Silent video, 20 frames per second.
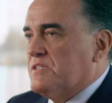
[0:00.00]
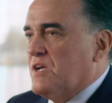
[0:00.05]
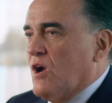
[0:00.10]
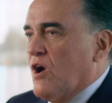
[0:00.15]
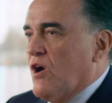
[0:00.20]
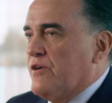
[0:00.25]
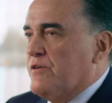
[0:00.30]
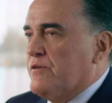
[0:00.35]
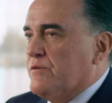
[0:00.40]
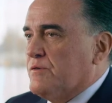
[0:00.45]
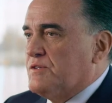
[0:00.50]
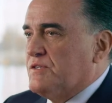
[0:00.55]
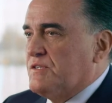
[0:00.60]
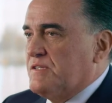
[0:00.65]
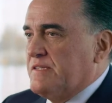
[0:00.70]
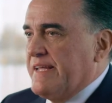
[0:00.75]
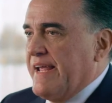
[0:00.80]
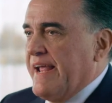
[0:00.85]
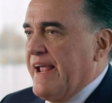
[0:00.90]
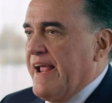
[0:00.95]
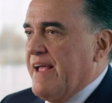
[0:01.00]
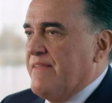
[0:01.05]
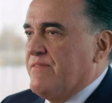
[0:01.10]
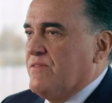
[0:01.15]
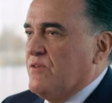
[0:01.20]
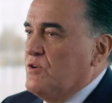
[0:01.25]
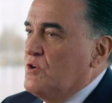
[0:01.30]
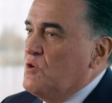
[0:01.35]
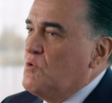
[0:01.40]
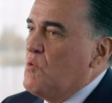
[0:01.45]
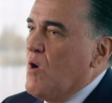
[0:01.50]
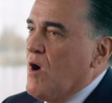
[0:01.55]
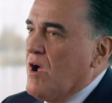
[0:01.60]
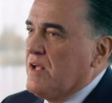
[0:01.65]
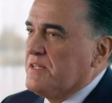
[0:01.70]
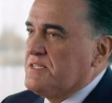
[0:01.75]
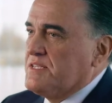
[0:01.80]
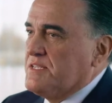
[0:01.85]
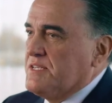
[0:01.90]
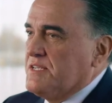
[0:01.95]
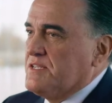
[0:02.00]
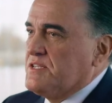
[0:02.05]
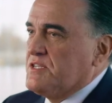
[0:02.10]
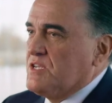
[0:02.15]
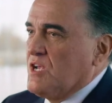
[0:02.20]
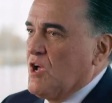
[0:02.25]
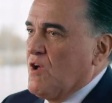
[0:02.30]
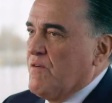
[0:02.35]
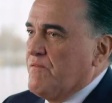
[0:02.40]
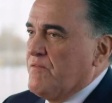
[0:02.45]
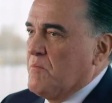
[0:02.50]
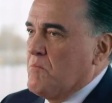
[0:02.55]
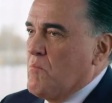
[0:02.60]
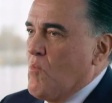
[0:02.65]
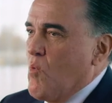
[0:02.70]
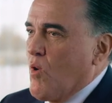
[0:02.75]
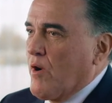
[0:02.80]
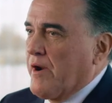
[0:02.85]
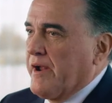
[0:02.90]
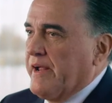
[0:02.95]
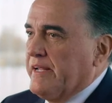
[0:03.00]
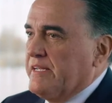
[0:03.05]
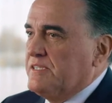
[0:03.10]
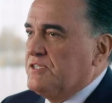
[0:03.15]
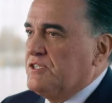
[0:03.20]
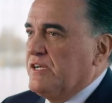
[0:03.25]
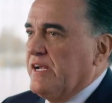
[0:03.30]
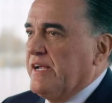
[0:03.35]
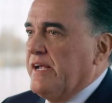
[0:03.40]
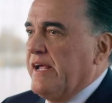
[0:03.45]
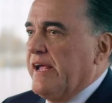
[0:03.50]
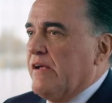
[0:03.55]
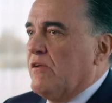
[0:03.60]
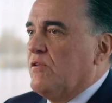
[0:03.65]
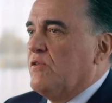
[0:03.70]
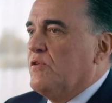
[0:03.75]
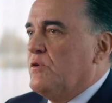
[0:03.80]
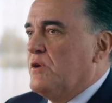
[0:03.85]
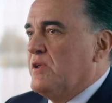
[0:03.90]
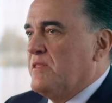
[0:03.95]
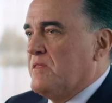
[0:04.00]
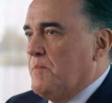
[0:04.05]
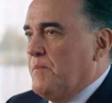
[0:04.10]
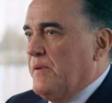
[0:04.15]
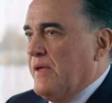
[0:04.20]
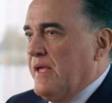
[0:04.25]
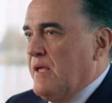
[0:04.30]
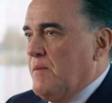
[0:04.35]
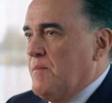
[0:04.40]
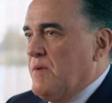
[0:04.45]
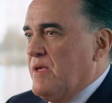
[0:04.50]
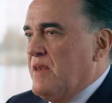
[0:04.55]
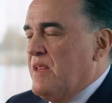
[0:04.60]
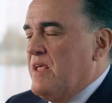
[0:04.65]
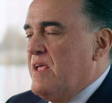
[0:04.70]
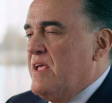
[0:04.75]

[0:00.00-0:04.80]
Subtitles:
to understand the nuances of the mortgage, including the payment,